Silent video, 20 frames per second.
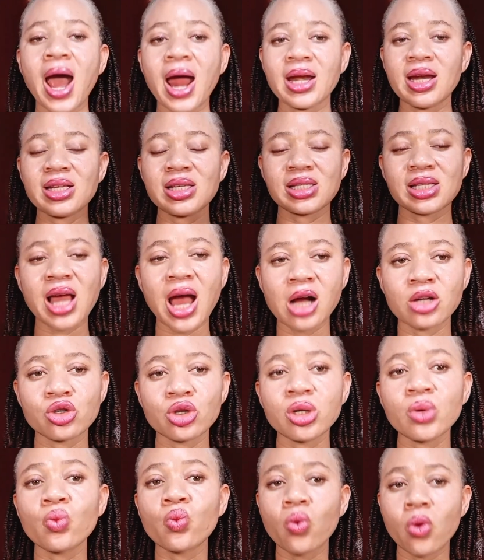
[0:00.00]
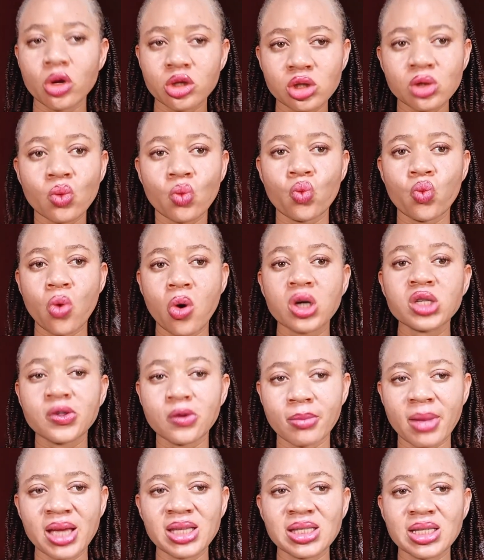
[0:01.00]
and this is actually what works for
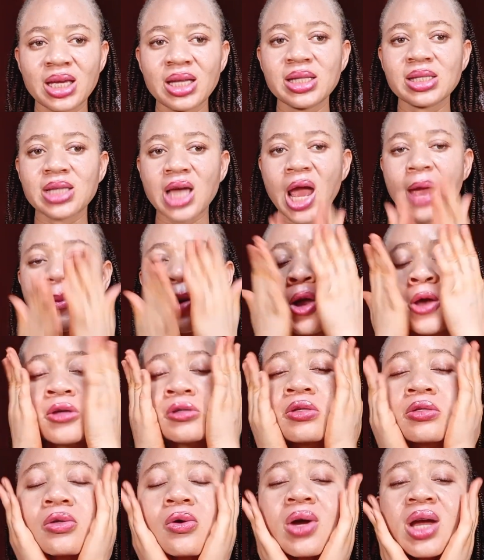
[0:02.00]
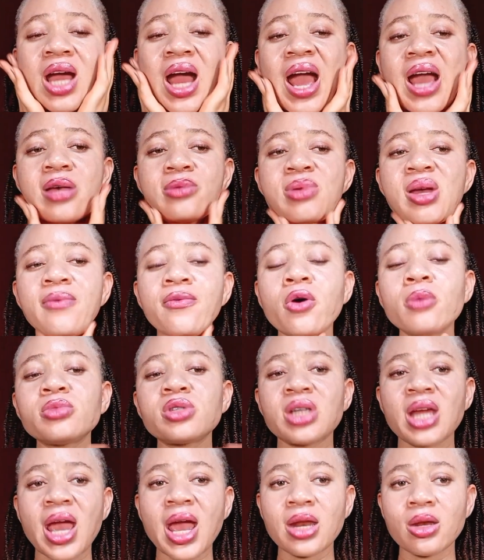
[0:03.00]
my skin type. So guys, we have come to
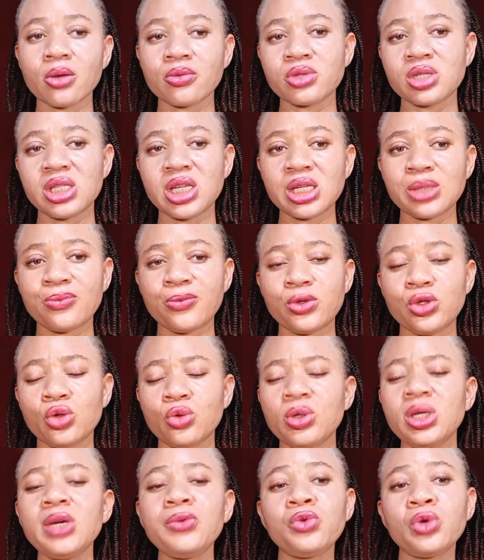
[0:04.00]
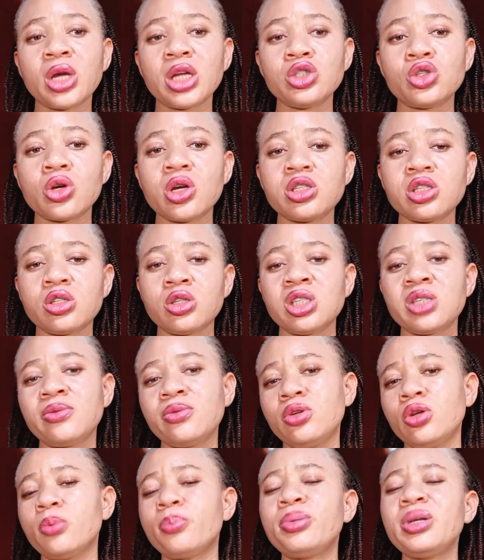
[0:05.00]
the end of today's video. If you enjoyed today's
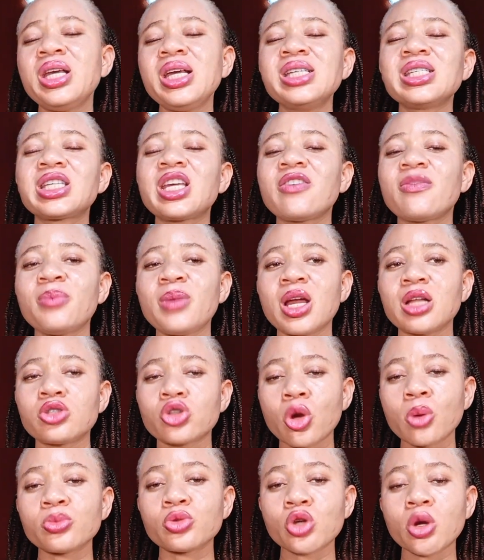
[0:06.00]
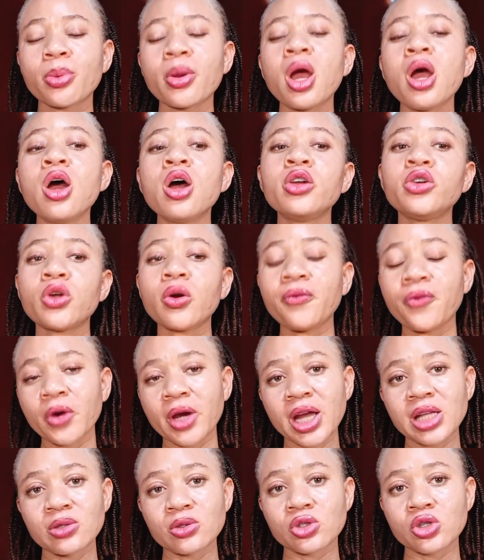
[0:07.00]
video, please give me a thumbs up. Don't
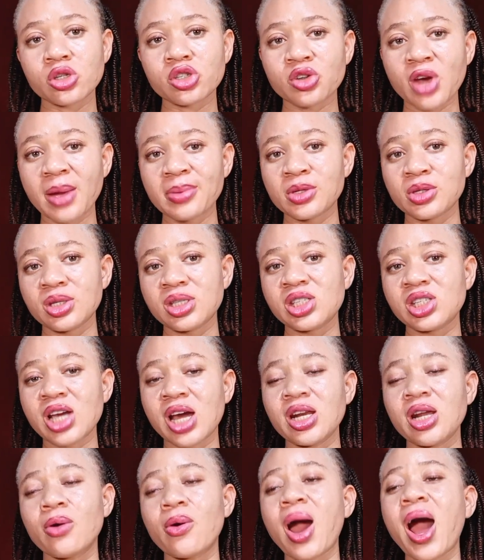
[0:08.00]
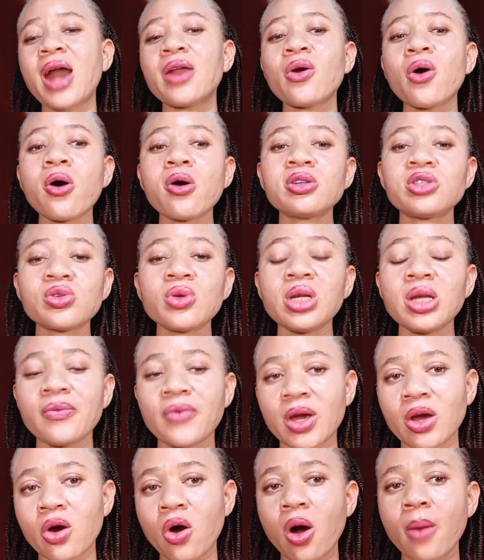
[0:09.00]
forget to subscribe to this channel and also leave
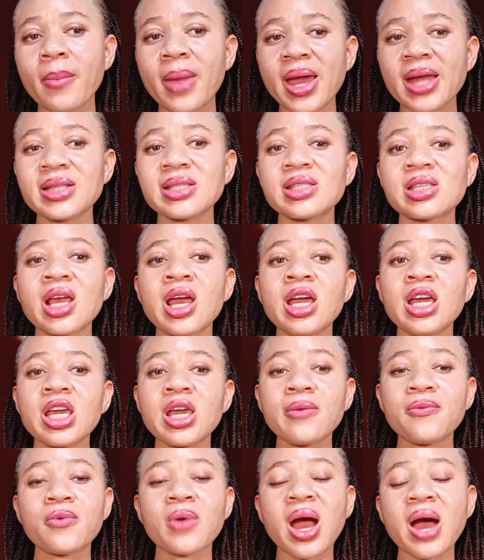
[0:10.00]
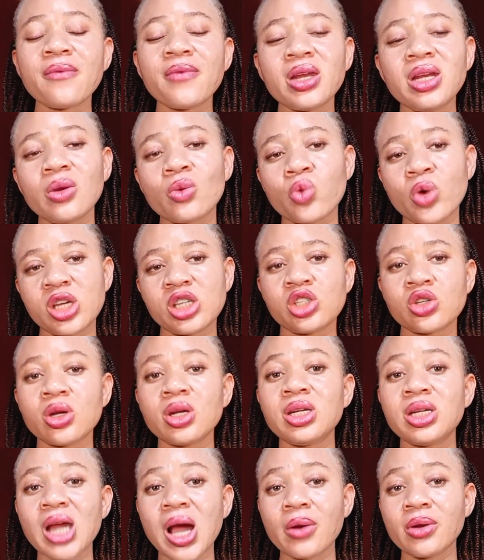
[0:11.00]
a comment if you have any
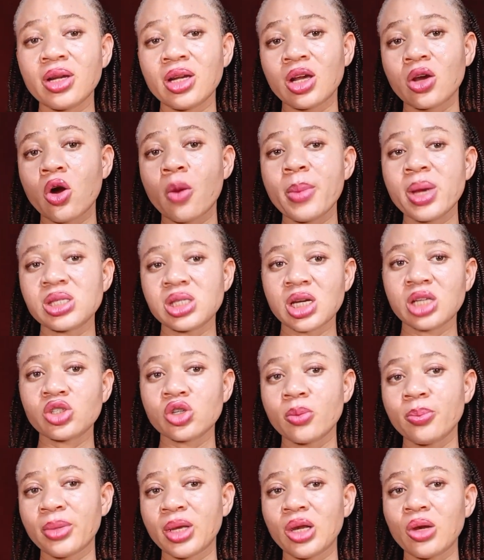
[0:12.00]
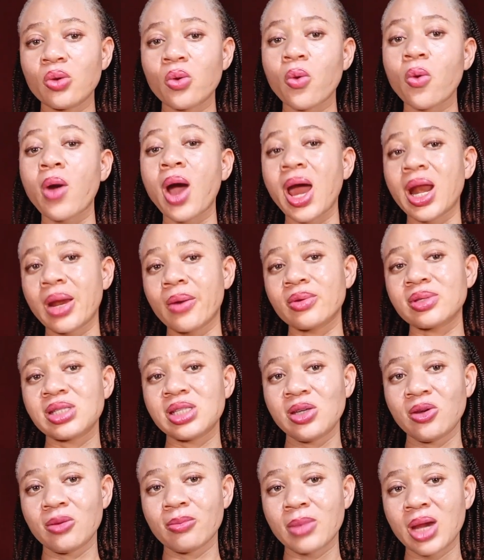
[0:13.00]
question down in the comment section below, and I will
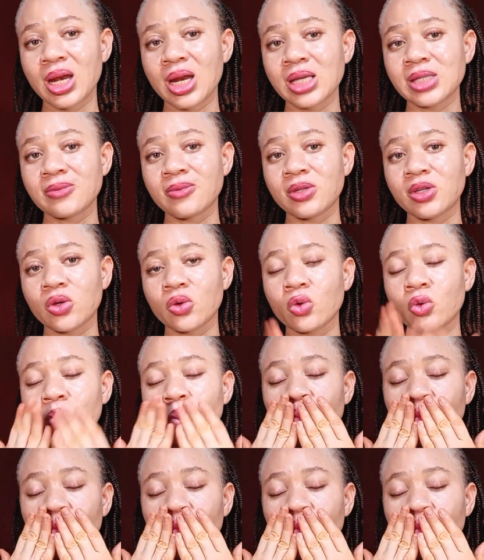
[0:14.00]
see you in my next video.